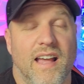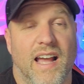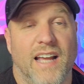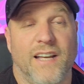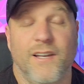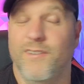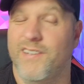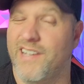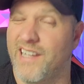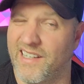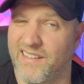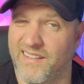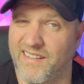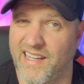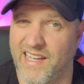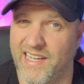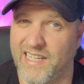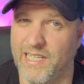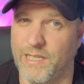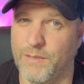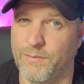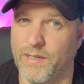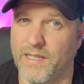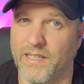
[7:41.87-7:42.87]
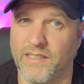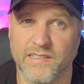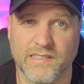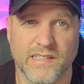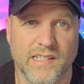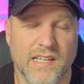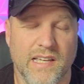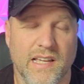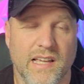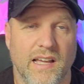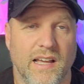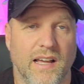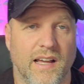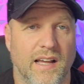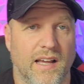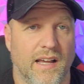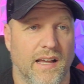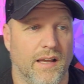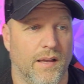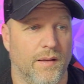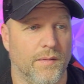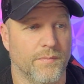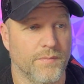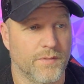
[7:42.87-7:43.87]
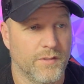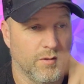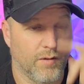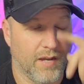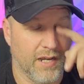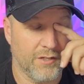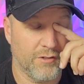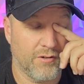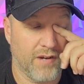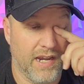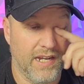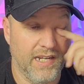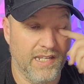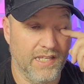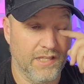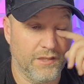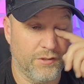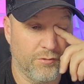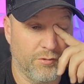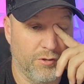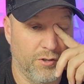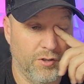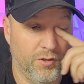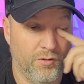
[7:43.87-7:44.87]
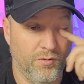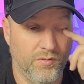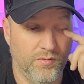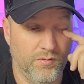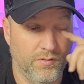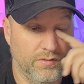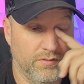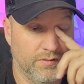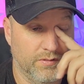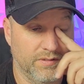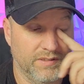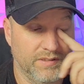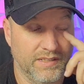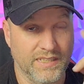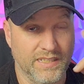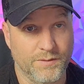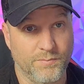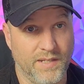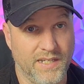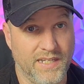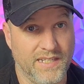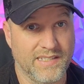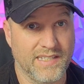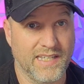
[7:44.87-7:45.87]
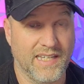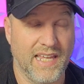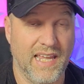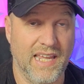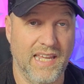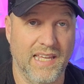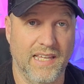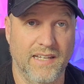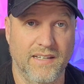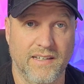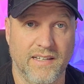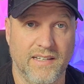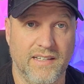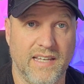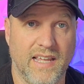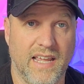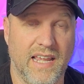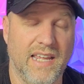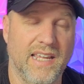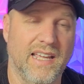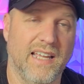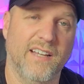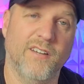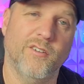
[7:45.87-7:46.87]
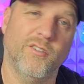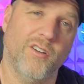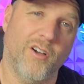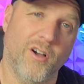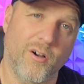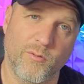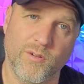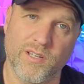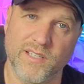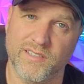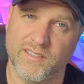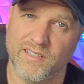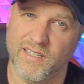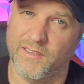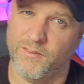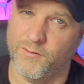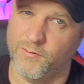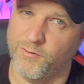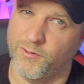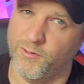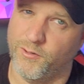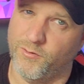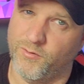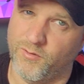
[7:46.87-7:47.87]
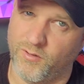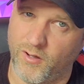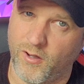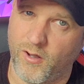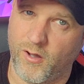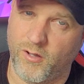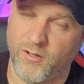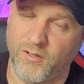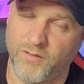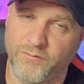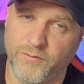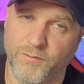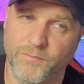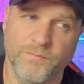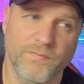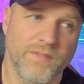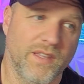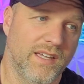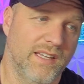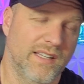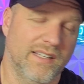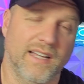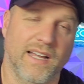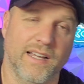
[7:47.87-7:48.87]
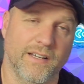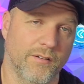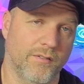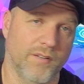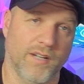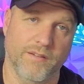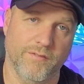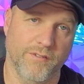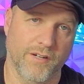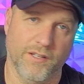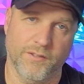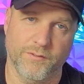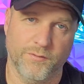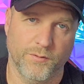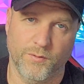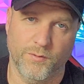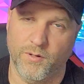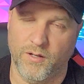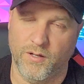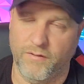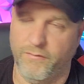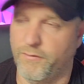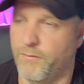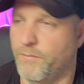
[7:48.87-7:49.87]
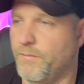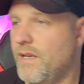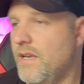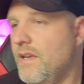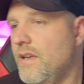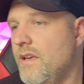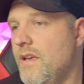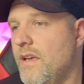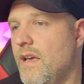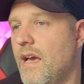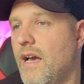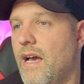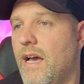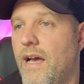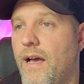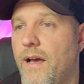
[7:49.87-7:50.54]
I do get a lot of emails. Um, so I try to get through as many as I can a day. I don't always get through all of them. I don't ever get through all of them.